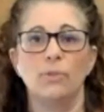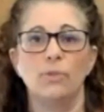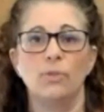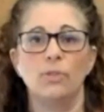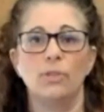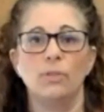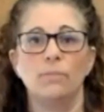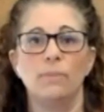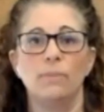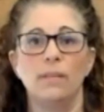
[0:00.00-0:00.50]

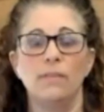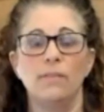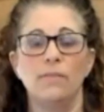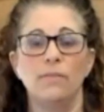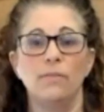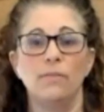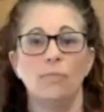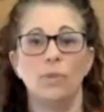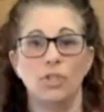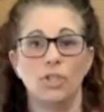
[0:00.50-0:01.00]
boosted beef,
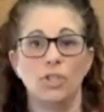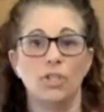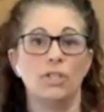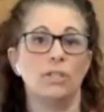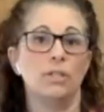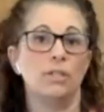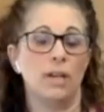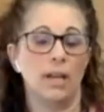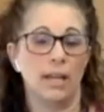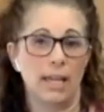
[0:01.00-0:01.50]
which
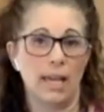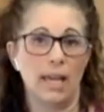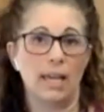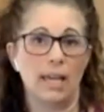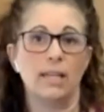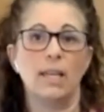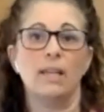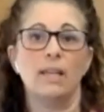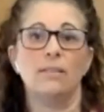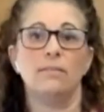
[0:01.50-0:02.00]
is,
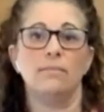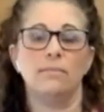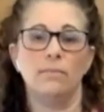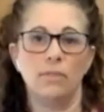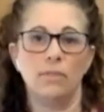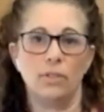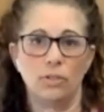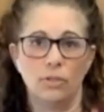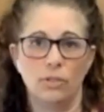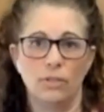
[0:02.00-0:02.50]
again,
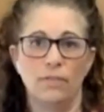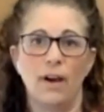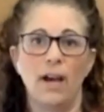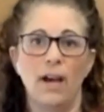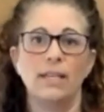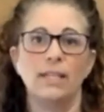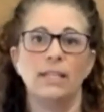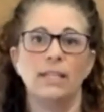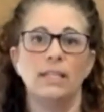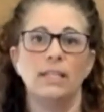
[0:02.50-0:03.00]
you
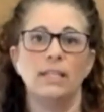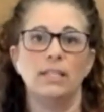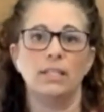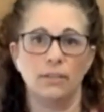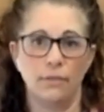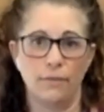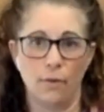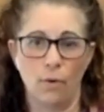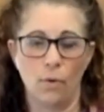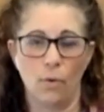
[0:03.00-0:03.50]
divide it
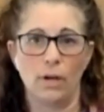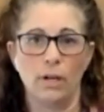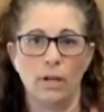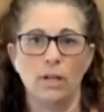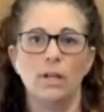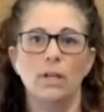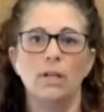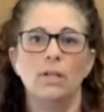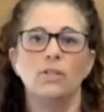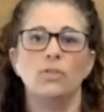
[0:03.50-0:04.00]
into
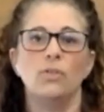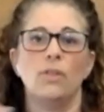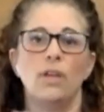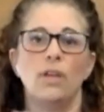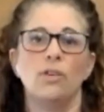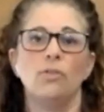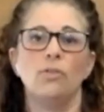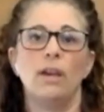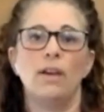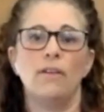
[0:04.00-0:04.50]
4 so
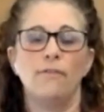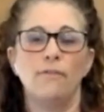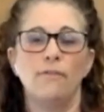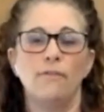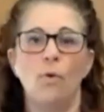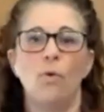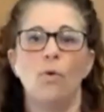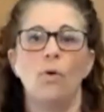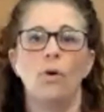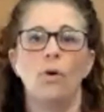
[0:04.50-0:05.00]
that you
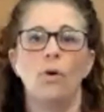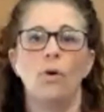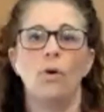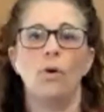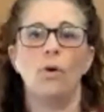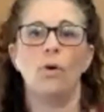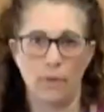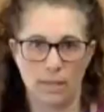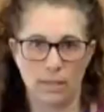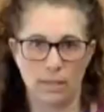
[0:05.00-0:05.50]
get
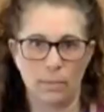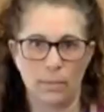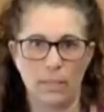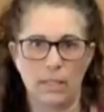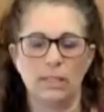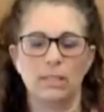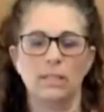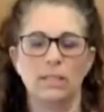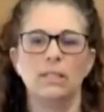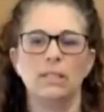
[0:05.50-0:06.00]
4
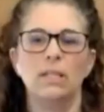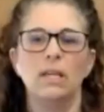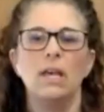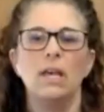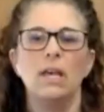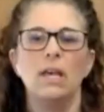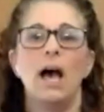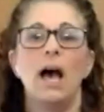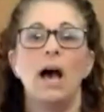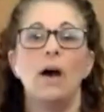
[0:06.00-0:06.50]
recipes.
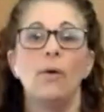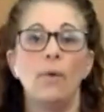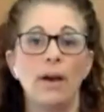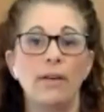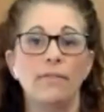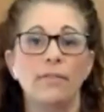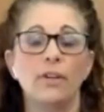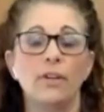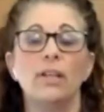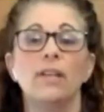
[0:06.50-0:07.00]

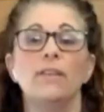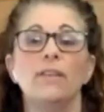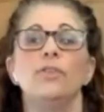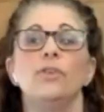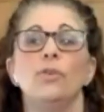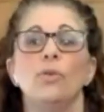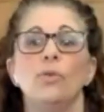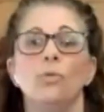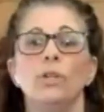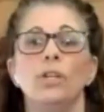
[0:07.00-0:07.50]
However, if
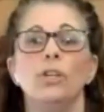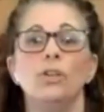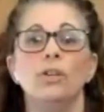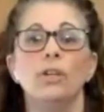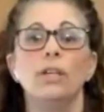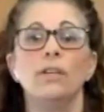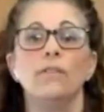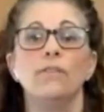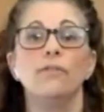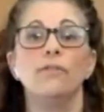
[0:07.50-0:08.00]
you're only
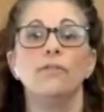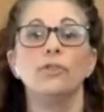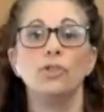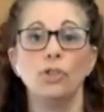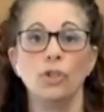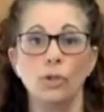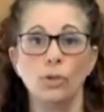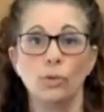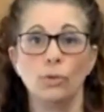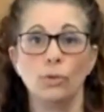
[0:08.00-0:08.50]
cooking for
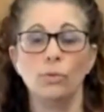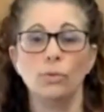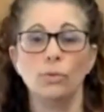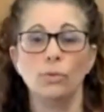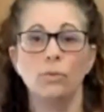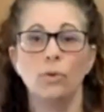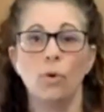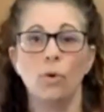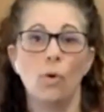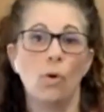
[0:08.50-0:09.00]
2,
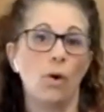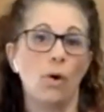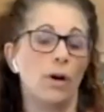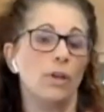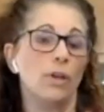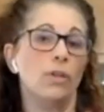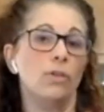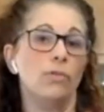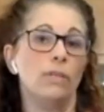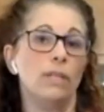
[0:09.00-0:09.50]

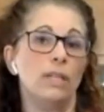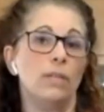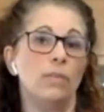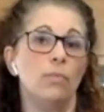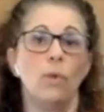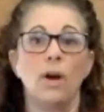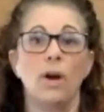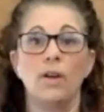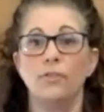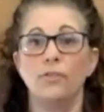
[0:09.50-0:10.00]
or you
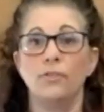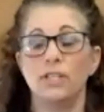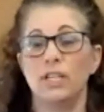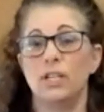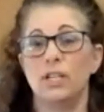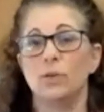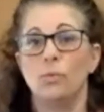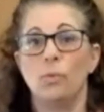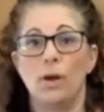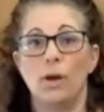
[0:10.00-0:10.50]
need 1 for
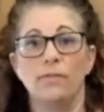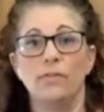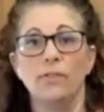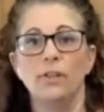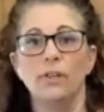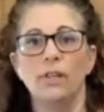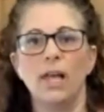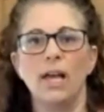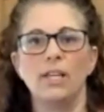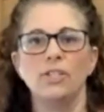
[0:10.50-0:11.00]
dinner, 1
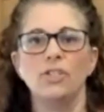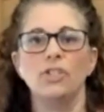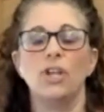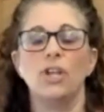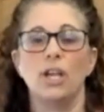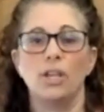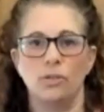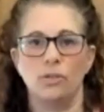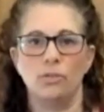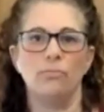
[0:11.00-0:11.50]
for
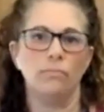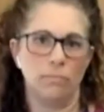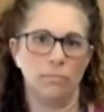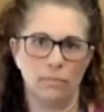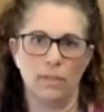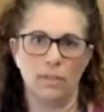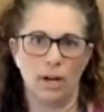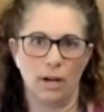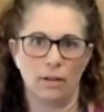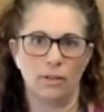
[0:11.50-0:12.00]
lunch, and you
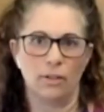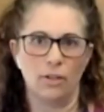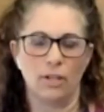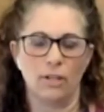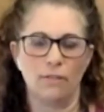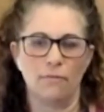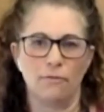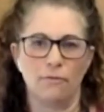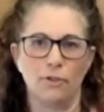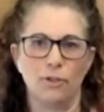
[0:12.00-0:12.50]
are
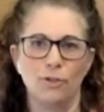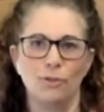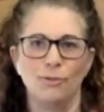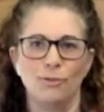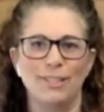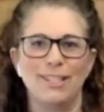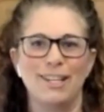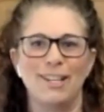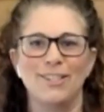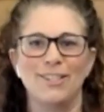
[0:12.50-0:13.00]
cooking for 2
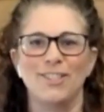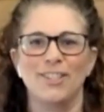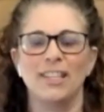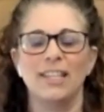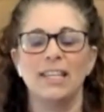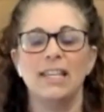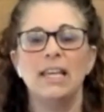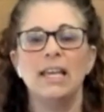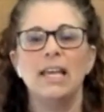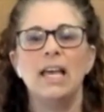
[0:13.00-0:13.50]

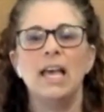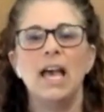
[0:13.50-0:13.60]
essentially,